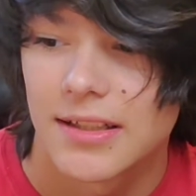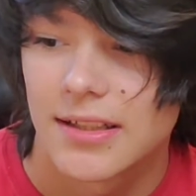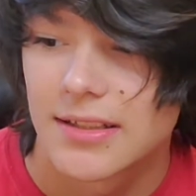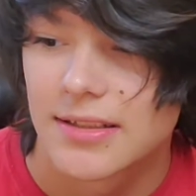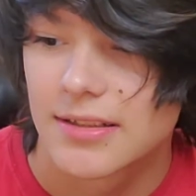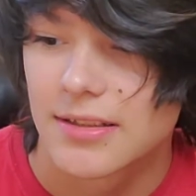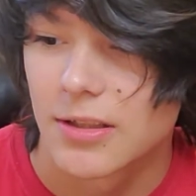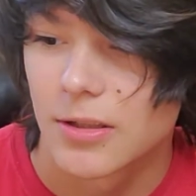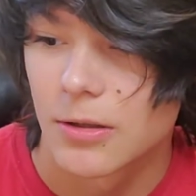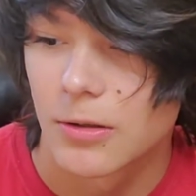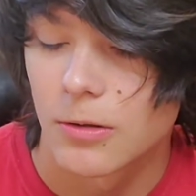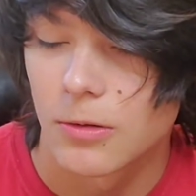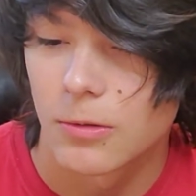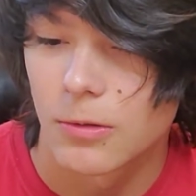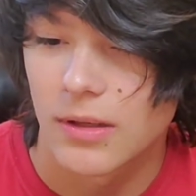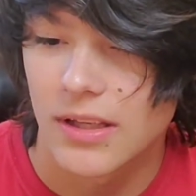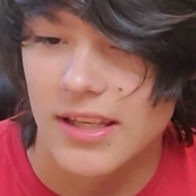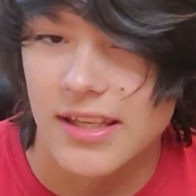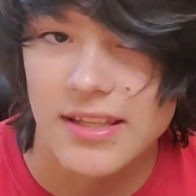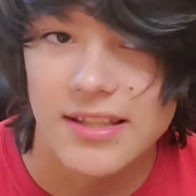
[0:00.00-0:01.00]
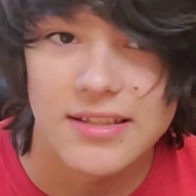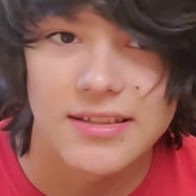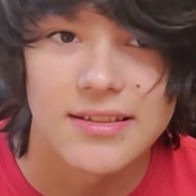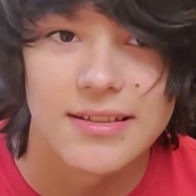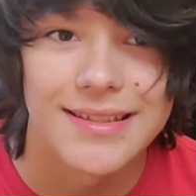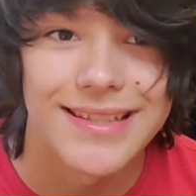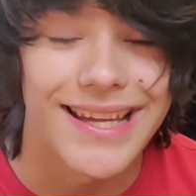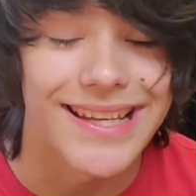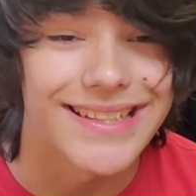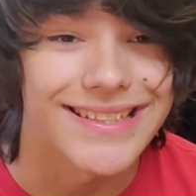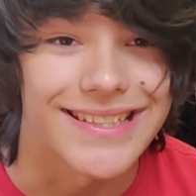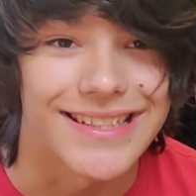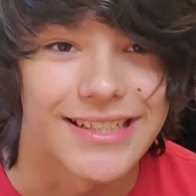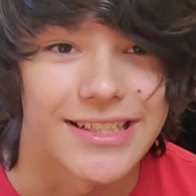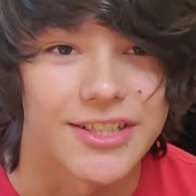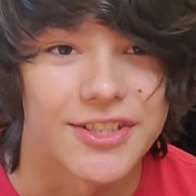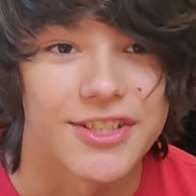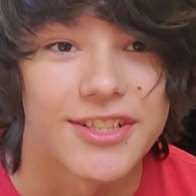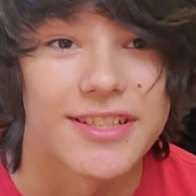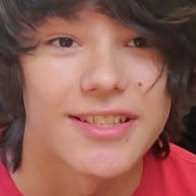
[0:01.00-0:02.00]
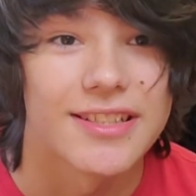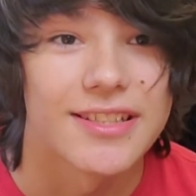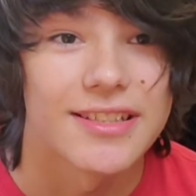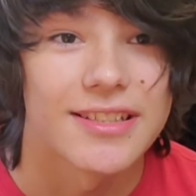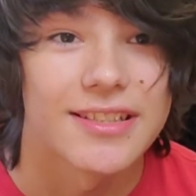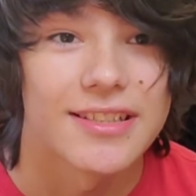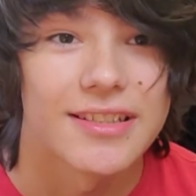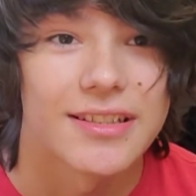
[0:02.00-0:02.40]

So he's 19 inches.